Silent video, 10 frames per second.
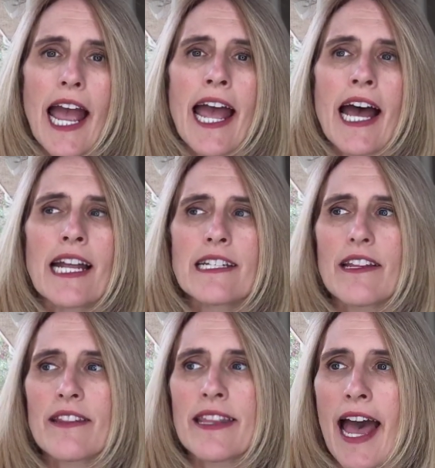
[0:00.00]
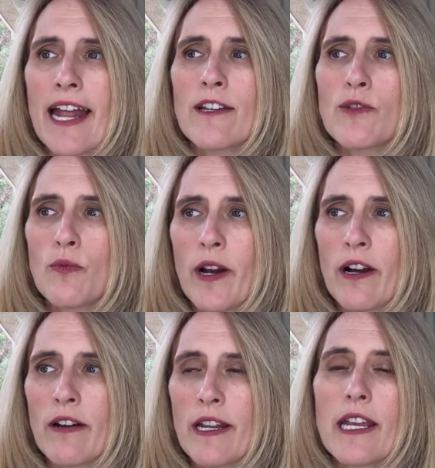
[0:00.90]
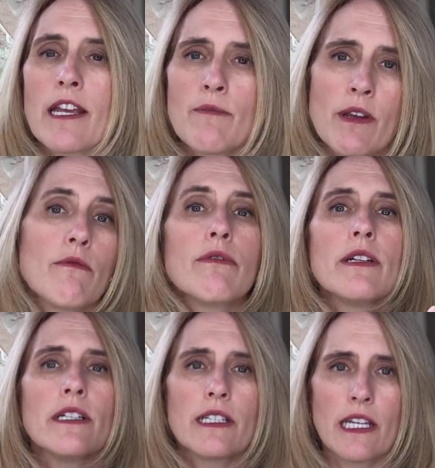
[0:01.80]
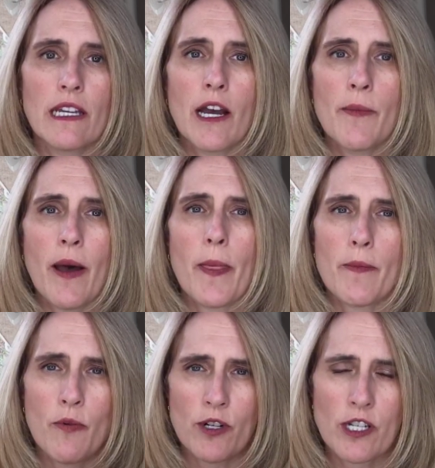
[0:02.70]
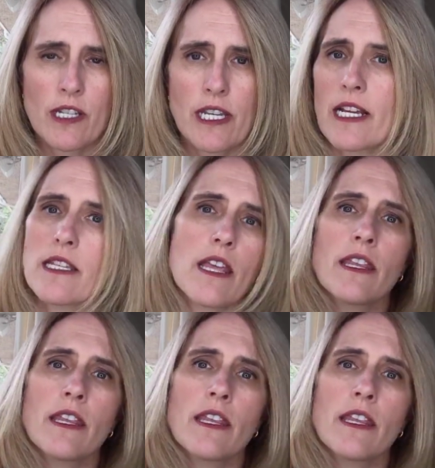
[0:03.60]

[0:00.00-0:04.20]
And that is where it hit me really about the portion size.